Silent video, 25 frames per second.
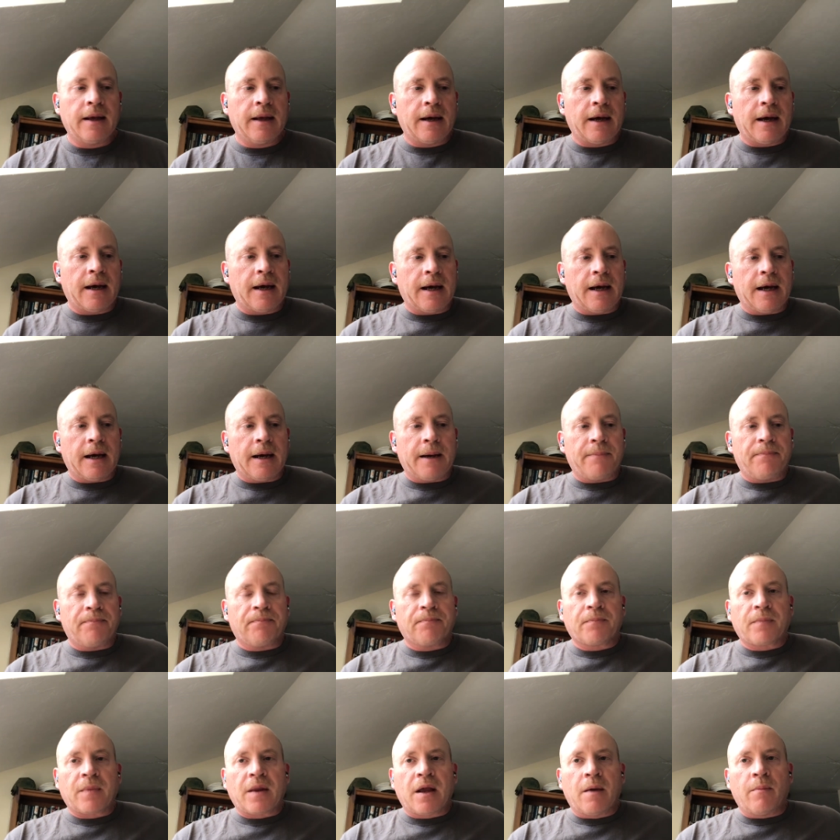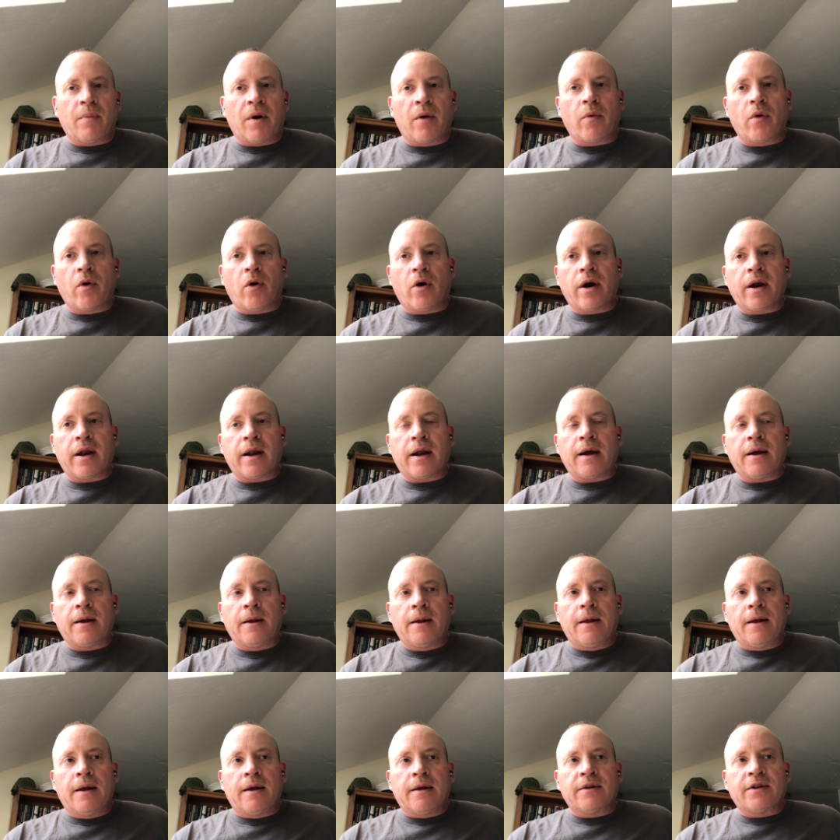But we want to
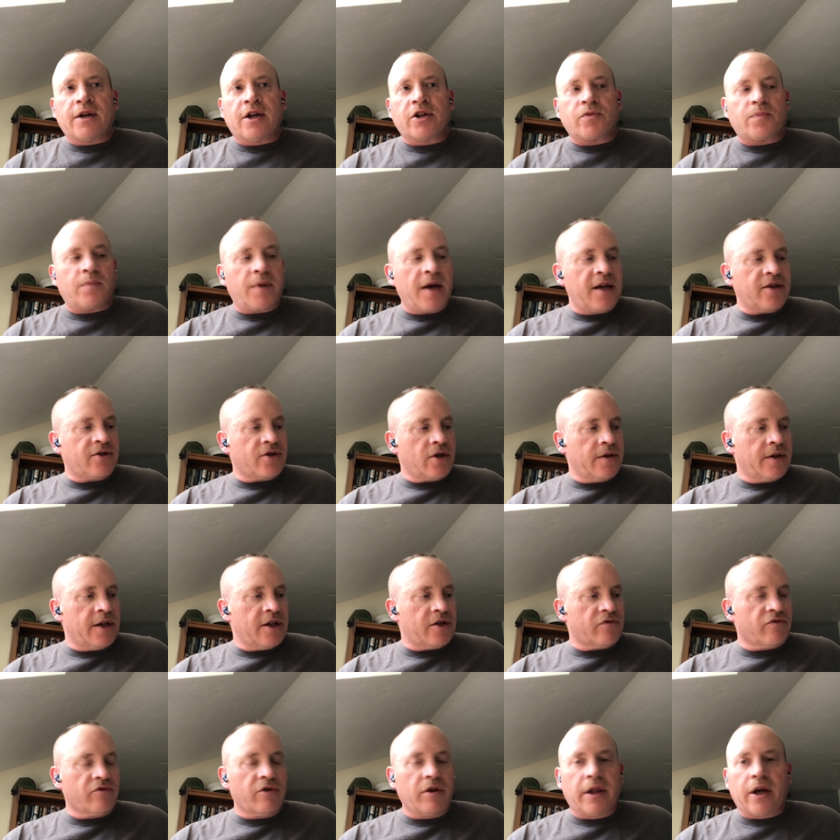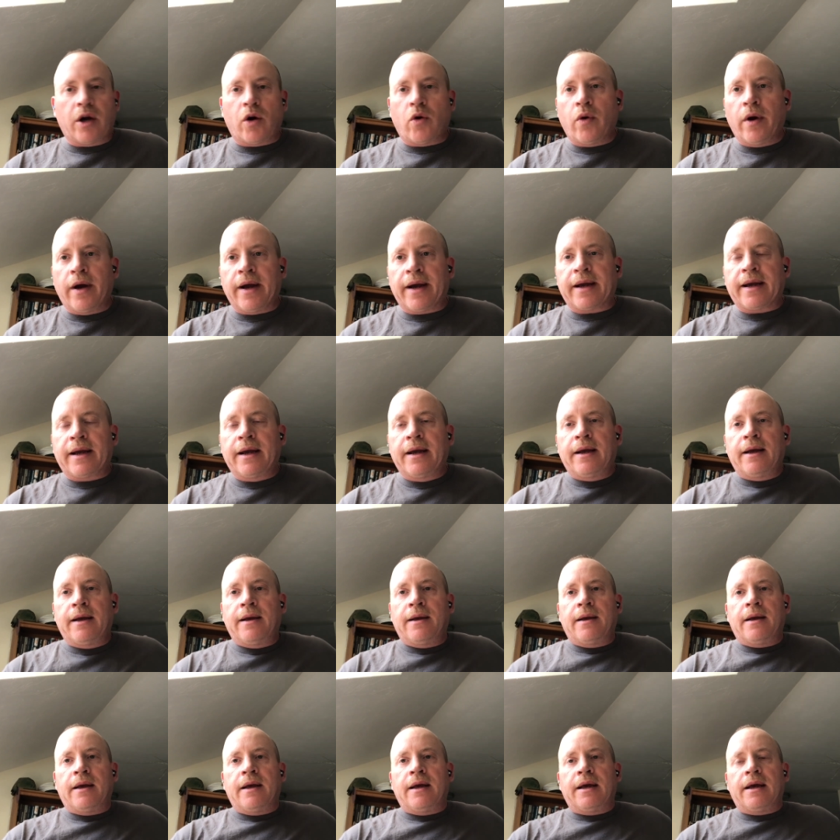touch base on this really quick,
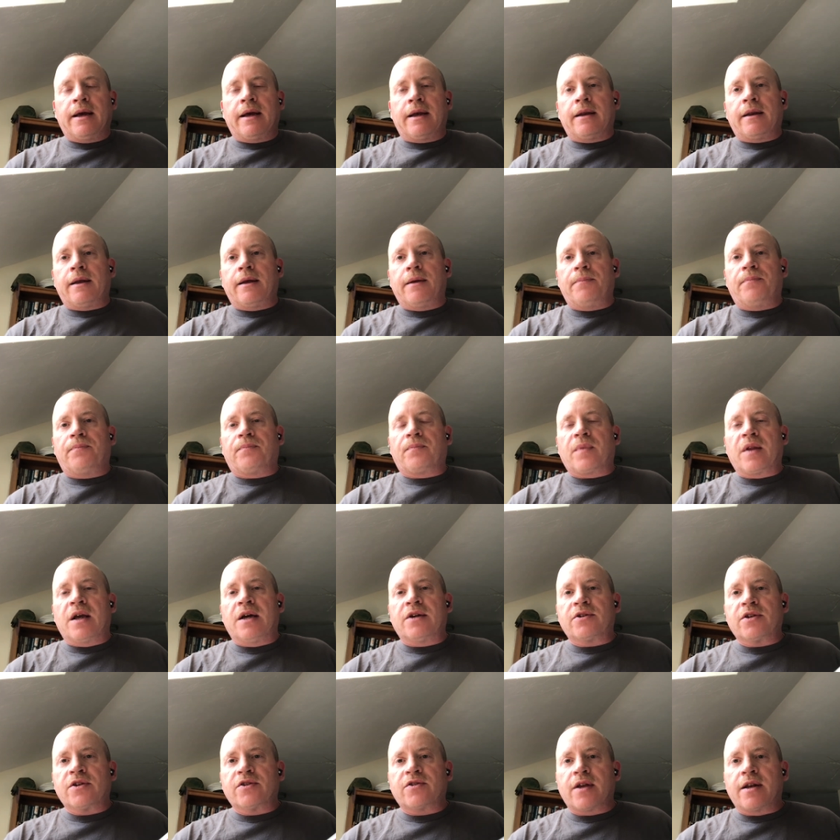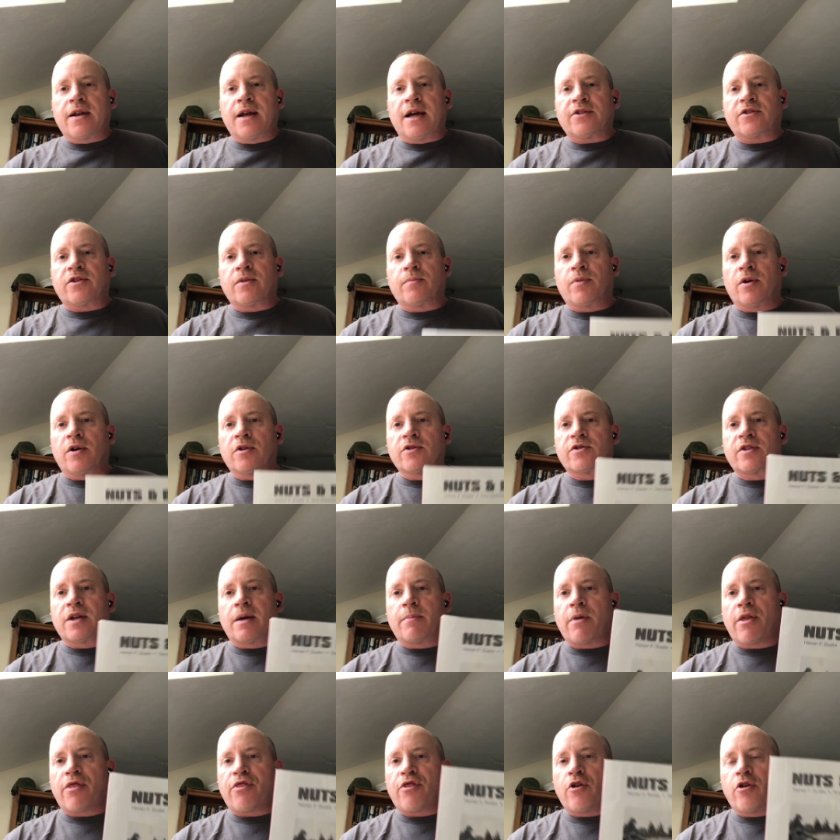and this is the Nuts and Bolts
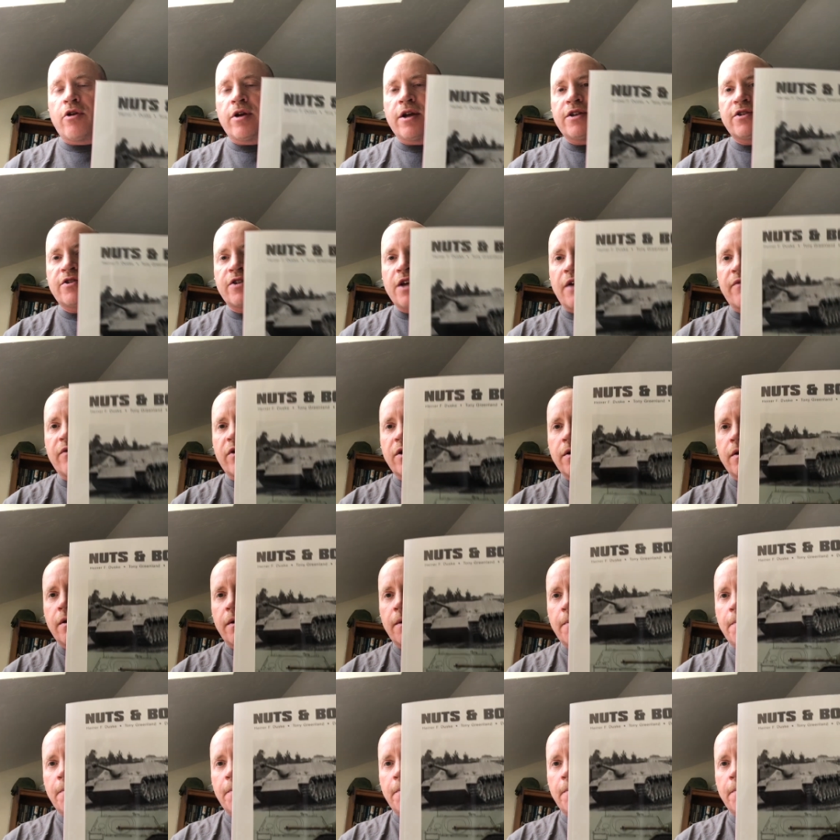number 37.